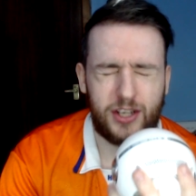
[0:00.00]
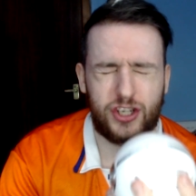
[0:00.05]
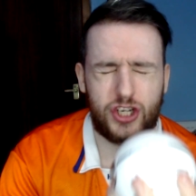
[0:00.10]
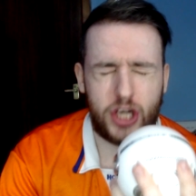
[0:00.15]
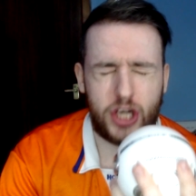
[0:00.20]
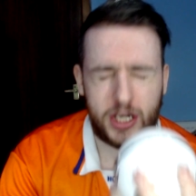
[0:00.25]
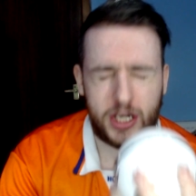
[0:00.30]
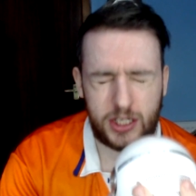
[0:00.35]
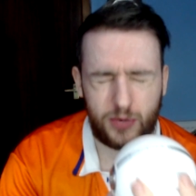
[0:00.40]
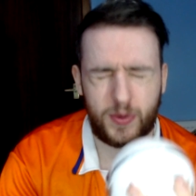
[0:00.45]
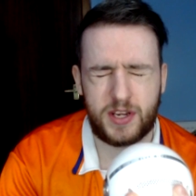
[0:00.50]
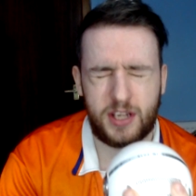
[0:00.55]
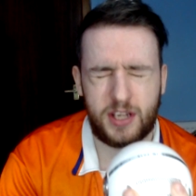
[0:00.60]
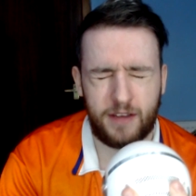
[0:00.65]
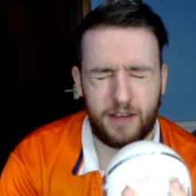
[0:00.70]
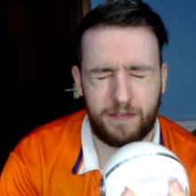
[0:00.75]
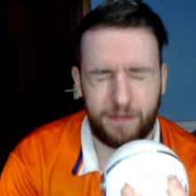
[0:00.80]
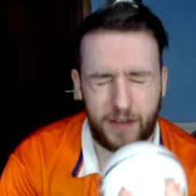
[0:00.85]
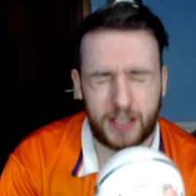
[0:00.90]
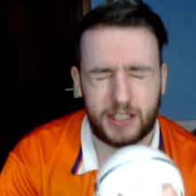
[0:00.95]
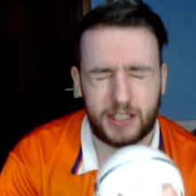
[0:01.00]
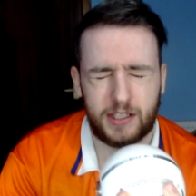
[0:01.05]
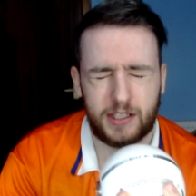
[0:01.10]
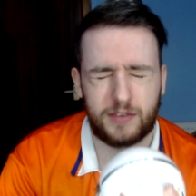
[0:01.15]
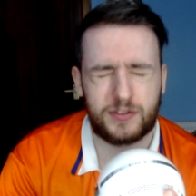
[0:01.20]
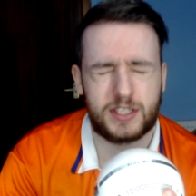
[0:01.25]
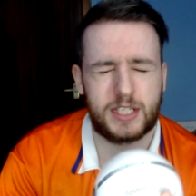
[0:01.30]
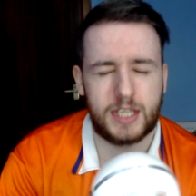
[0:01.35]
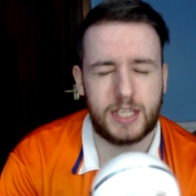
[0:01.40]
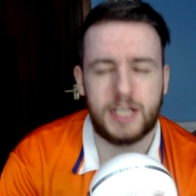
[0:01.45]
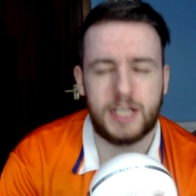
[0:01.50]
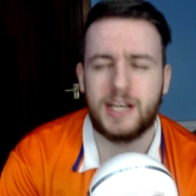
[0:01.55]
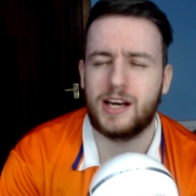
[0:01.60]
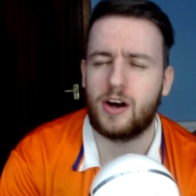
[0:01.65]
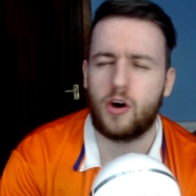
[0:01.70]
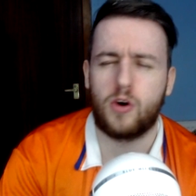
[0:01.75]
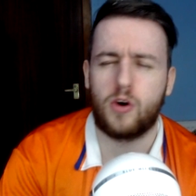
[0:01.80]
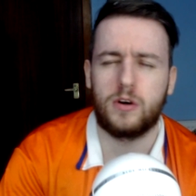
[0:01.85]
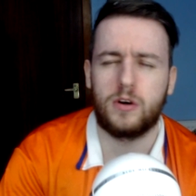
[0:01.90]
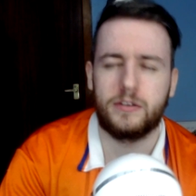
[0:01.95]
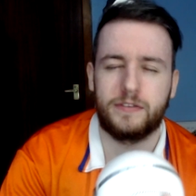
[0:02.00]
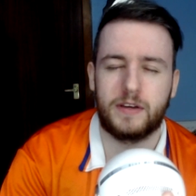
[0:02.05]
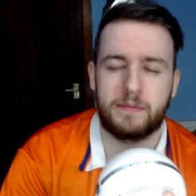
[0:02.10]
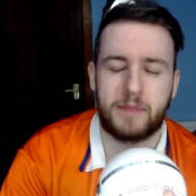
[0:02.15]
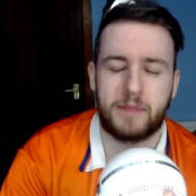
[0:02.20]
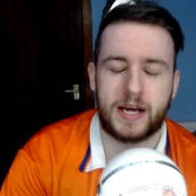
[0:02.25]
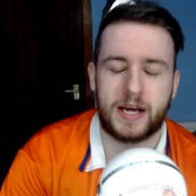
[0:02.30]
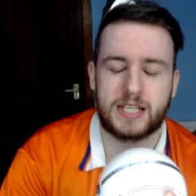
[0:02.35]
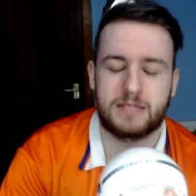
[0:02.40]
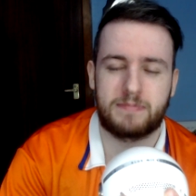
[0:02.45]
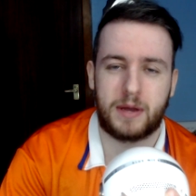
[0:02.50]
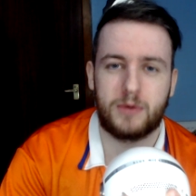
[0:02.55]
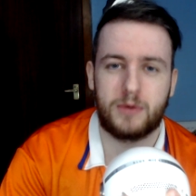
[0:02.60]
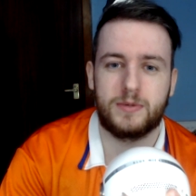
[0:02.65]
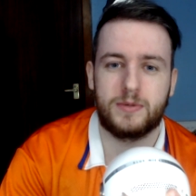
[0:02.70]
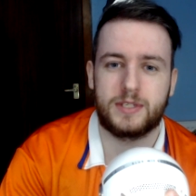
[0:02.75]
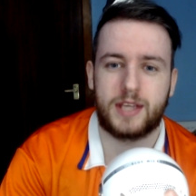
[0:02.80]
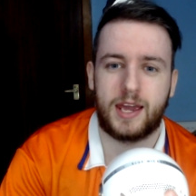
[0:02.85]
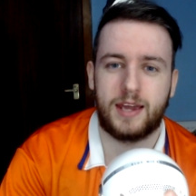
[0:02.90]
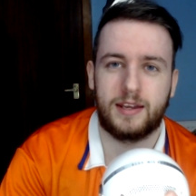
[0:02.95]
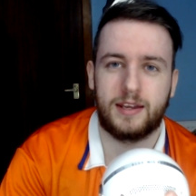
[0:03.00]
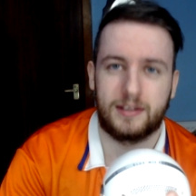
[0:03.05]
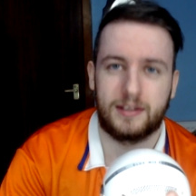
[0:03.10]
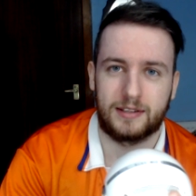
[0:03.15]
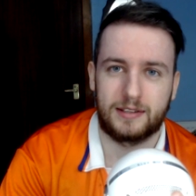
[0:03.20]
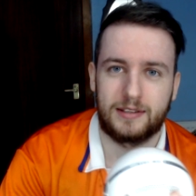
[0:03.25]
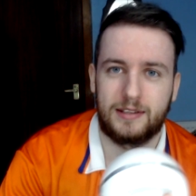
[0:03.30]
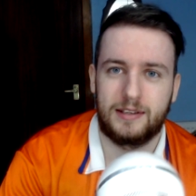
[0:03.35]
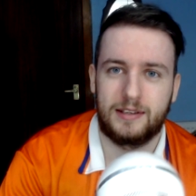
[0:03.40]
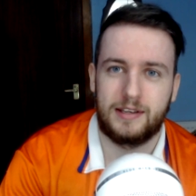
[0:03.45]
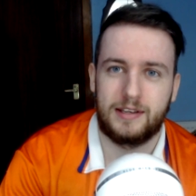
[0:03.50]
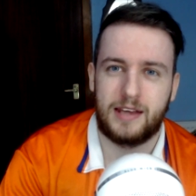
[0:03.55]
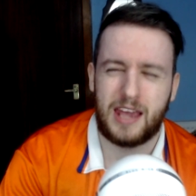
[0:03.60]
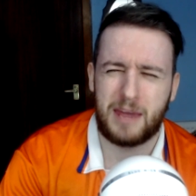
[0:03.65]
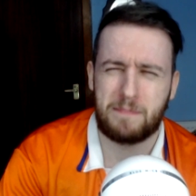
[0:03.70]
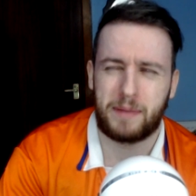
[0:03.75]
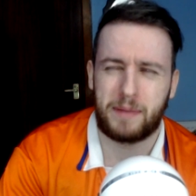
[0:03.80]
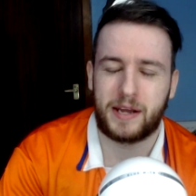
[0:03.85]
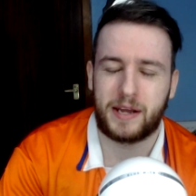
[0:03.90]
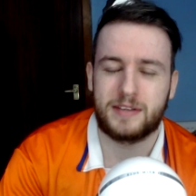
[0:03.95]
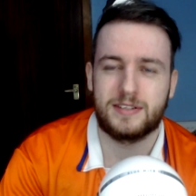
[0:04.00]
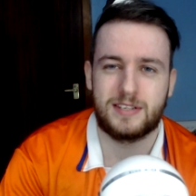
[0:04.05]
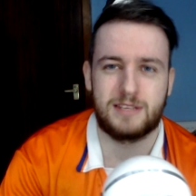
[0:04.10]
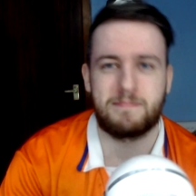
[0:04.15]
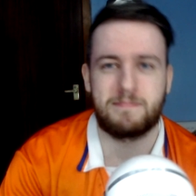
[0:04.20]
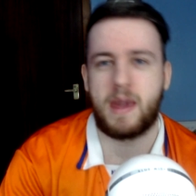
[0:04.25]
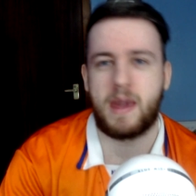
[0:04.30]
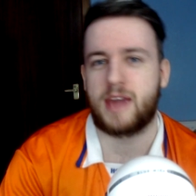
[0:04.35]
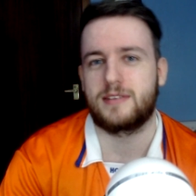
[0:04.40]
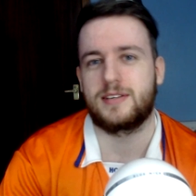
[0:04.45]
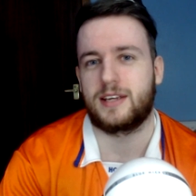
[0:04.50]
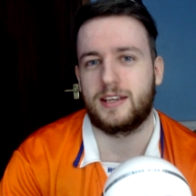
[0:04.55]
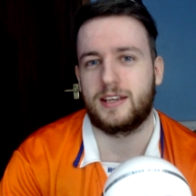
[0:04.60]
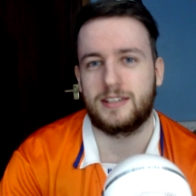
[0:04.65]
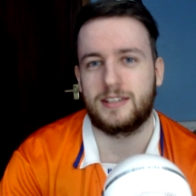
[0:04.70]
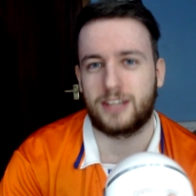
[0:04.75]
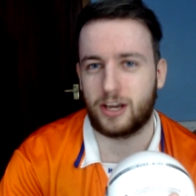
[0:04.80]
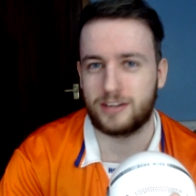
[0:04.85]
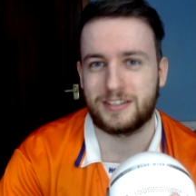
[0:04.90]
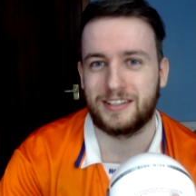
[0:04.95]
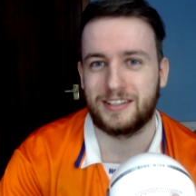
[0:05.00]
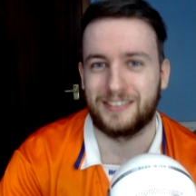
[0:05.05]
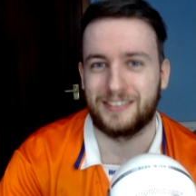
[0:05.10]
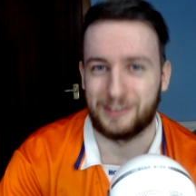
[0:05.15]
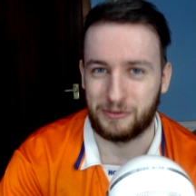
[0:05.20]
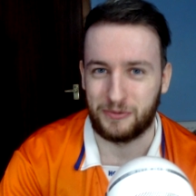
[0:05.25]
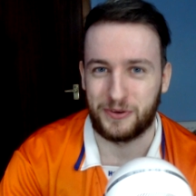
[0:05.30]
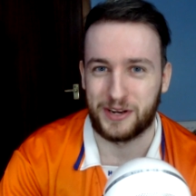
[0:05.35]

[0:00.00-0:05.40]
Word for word: Just when you think you've seen it all for Baz Bowski, he brings his Mexican cousin.